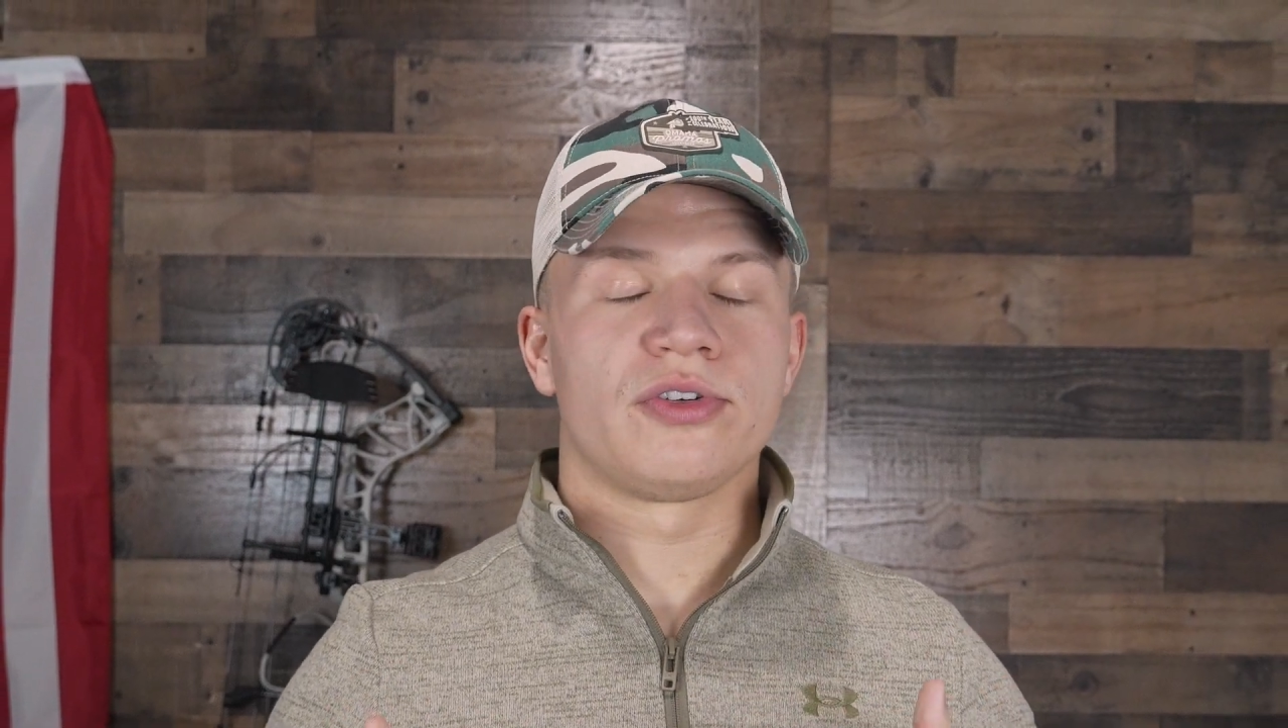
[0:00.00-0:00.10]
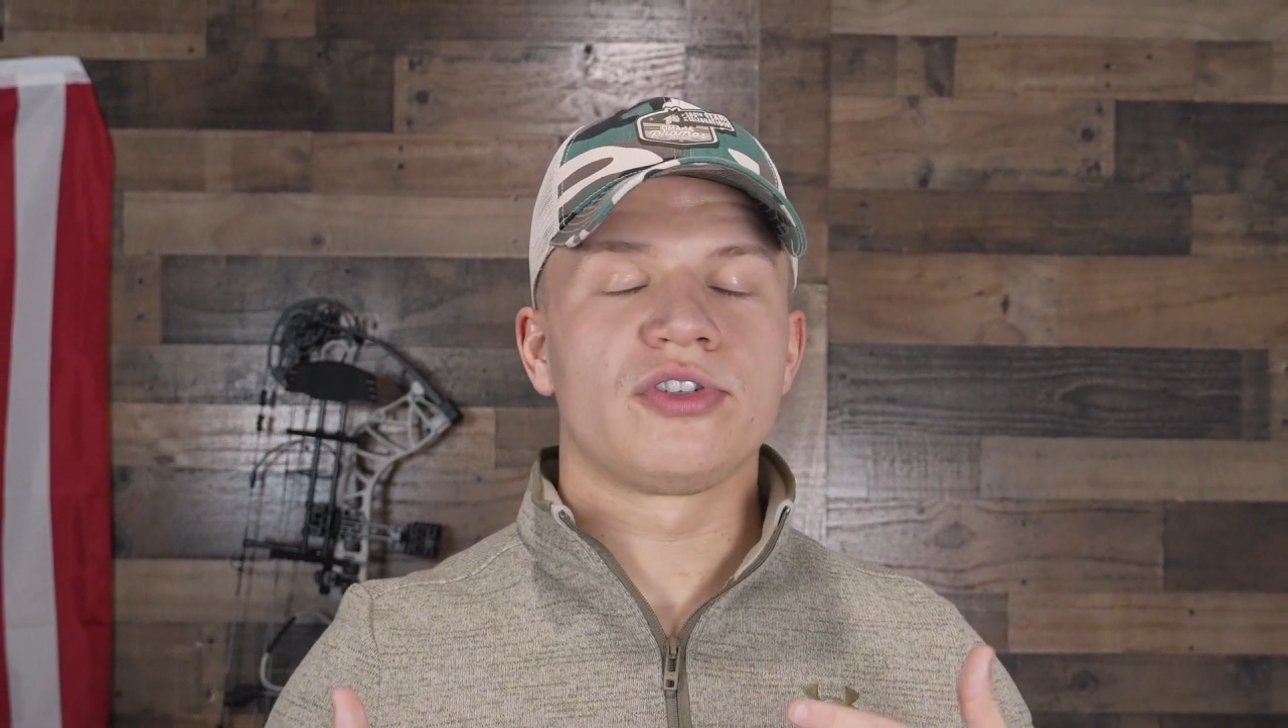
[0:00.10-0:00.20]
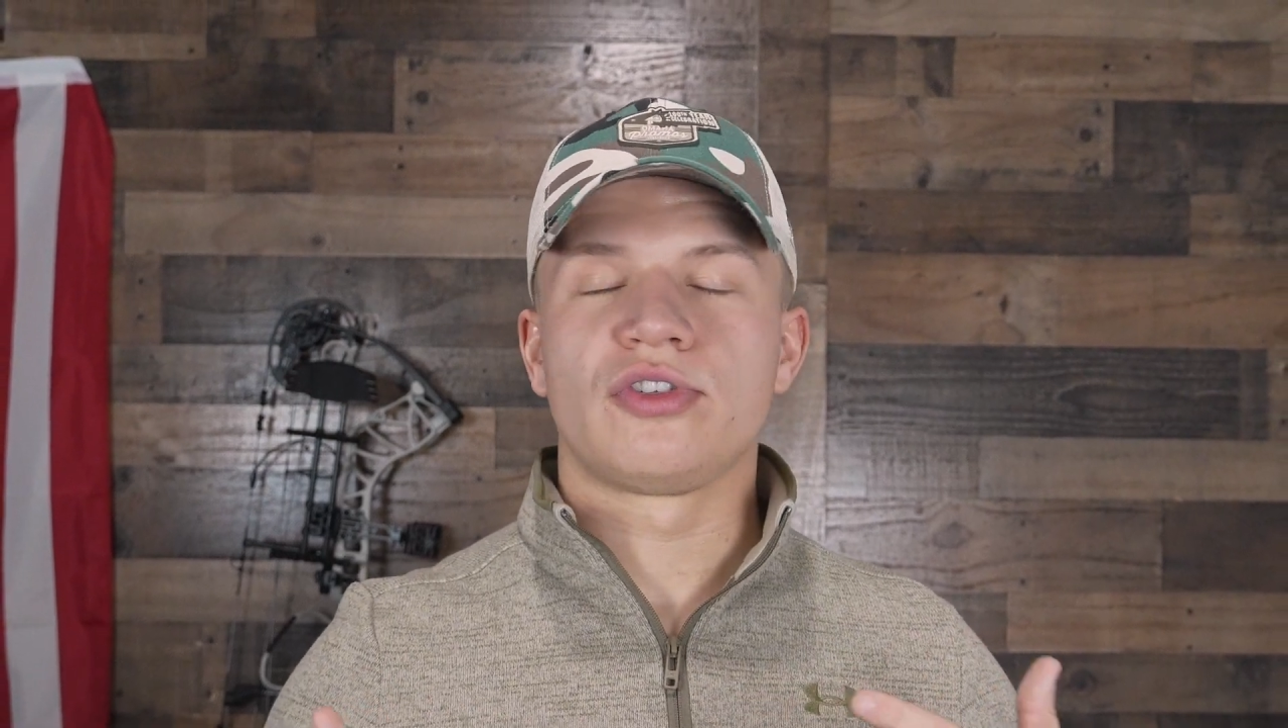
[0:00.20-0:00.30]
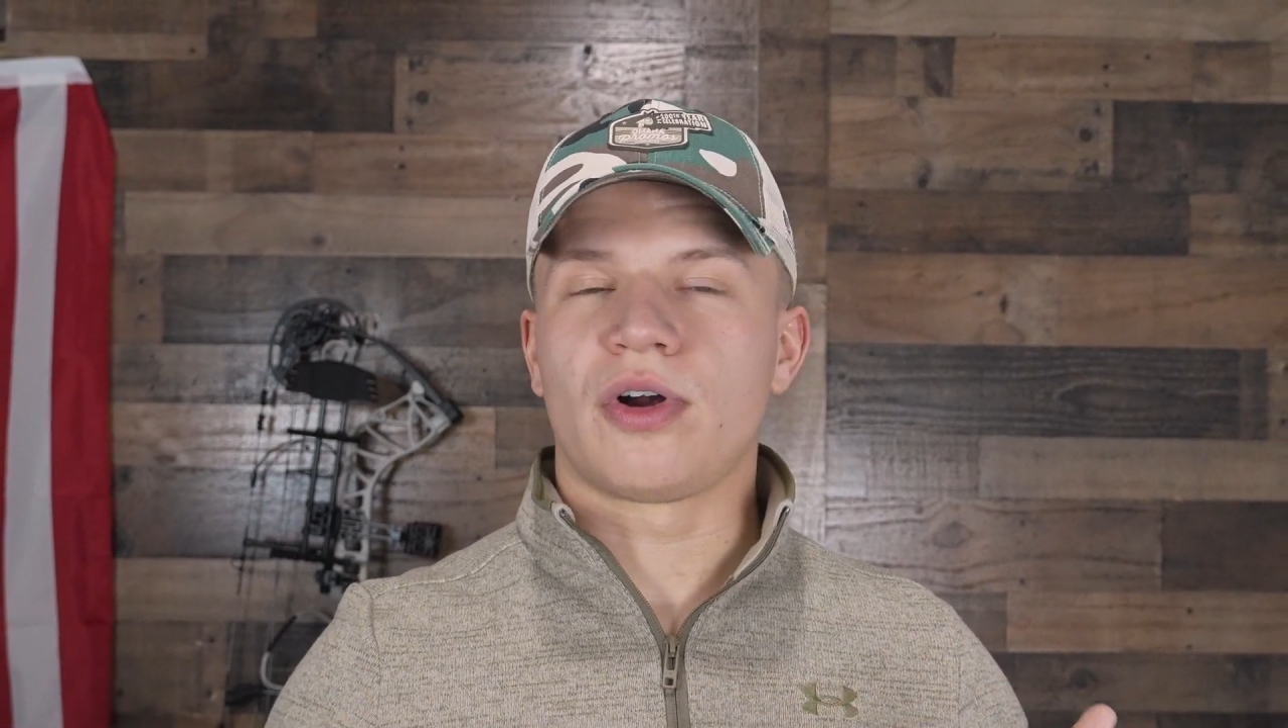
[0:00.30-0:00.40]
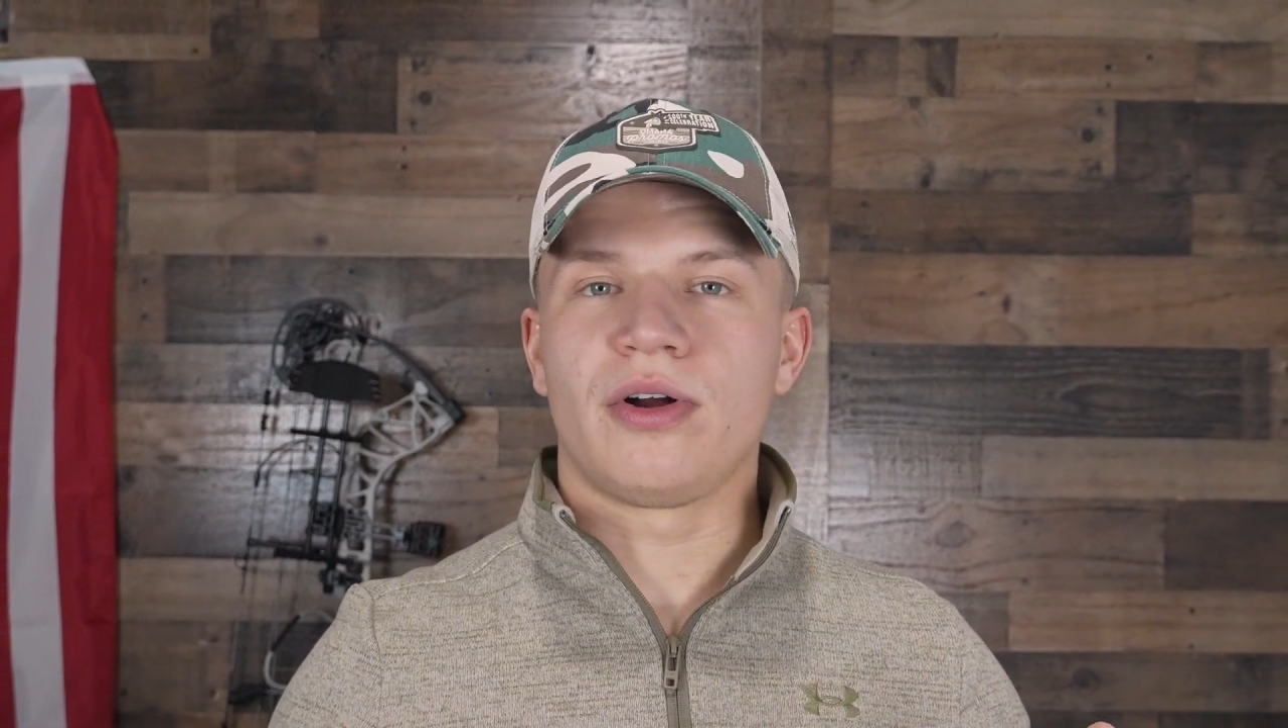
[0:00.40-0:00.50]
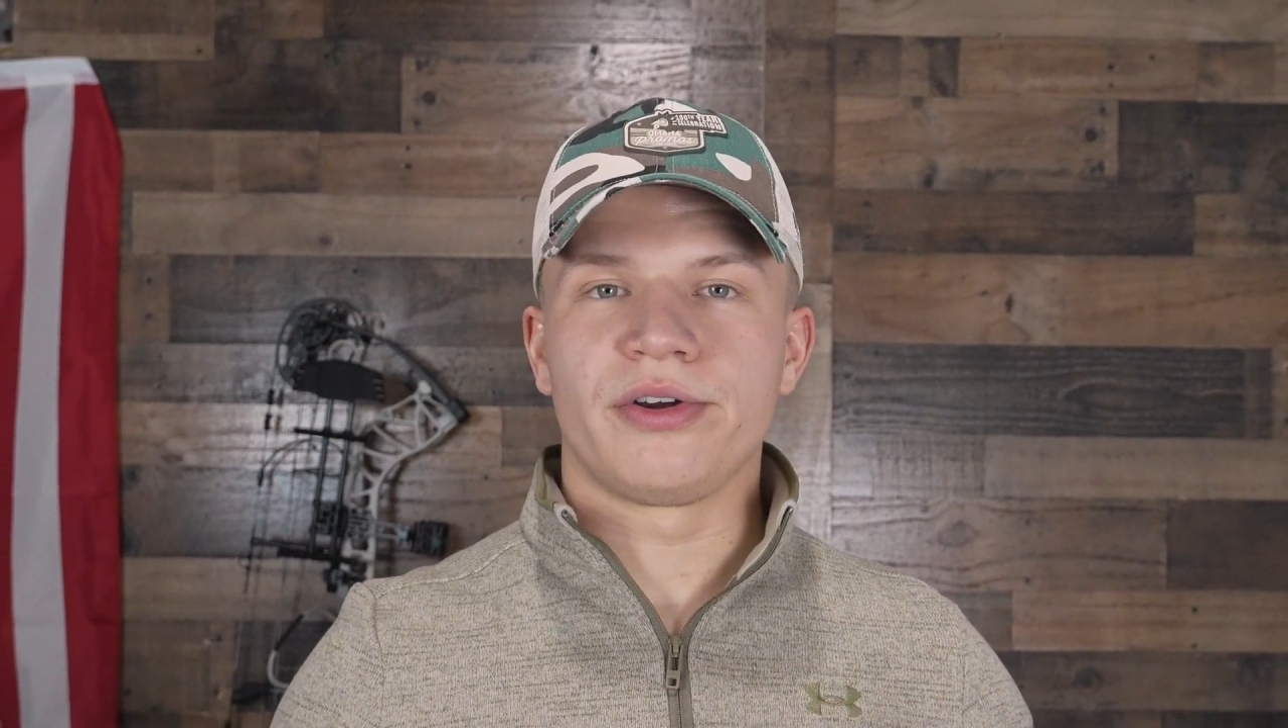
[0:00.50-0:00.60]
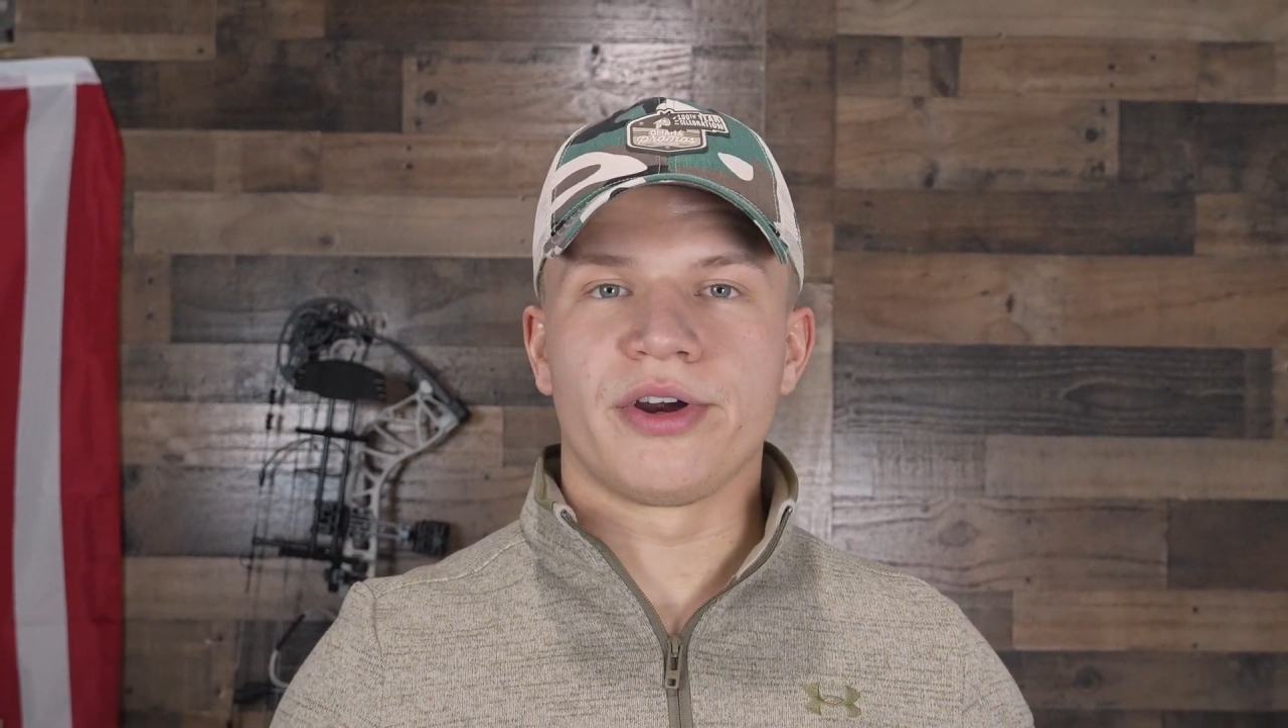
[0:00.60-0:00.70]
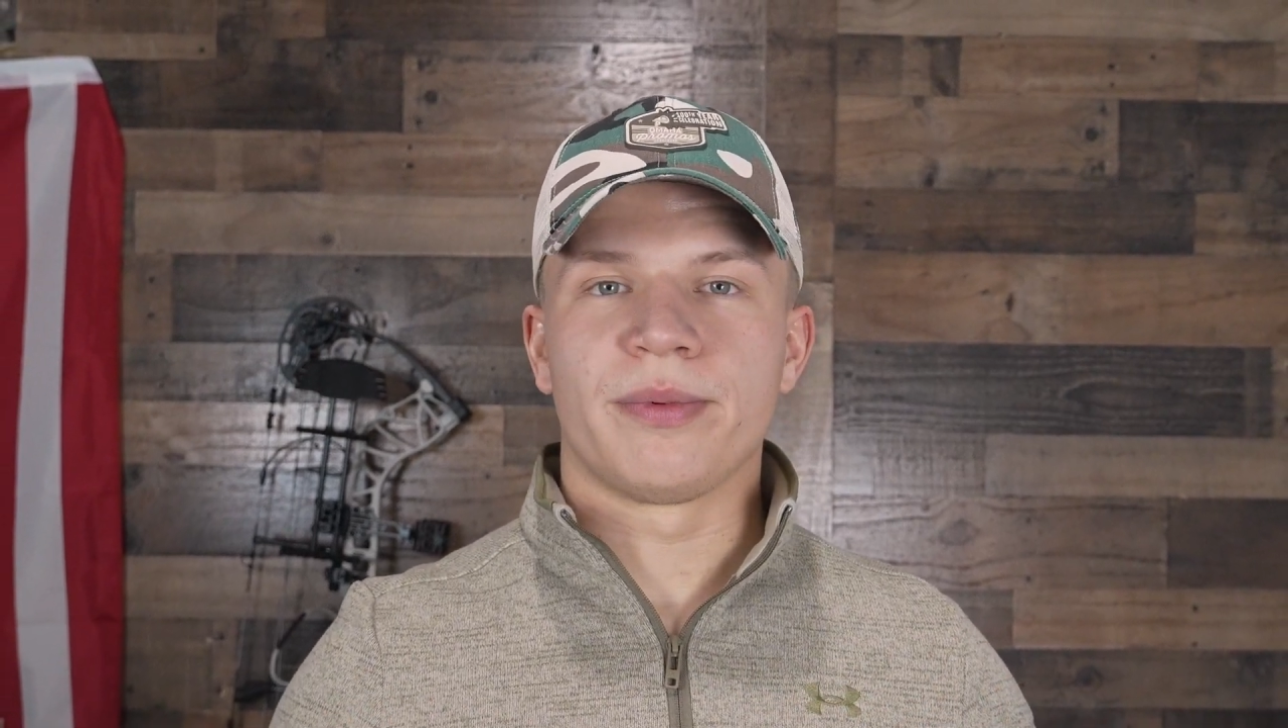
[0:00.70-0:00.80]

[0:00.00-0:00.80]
stronger